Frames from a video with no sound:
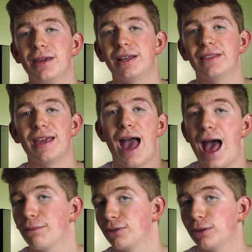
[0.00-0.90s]
being
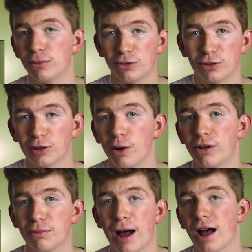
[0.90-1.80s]
the absolute
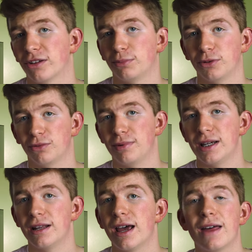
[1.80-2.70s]
slowest possible
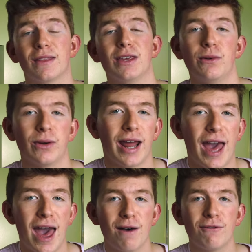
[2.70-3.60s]
speed that you can
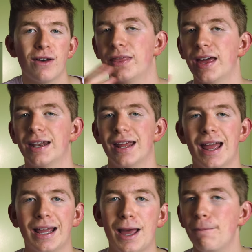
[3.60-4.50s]
have, then
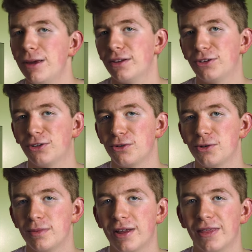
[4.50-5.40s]
it can be
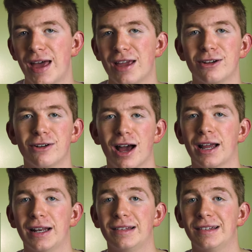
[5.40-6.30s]
assumed that you're
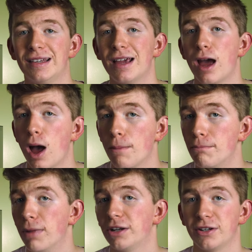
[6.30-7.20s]
not going to see
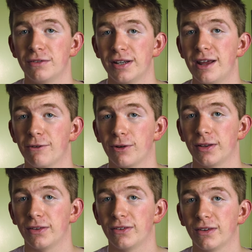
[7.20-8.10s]
much of a
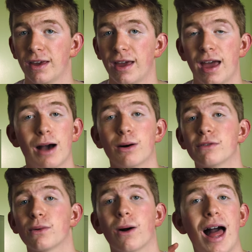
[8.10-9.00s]
difference.
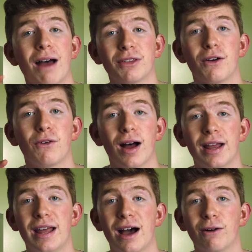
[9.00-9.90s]
However, we'll have to
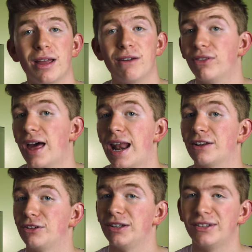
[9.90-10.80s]
find out if that
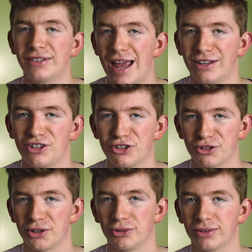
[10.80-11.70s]
actually stands
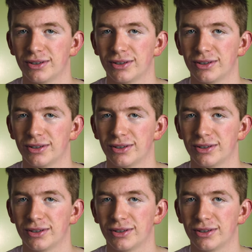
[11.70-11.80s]
true.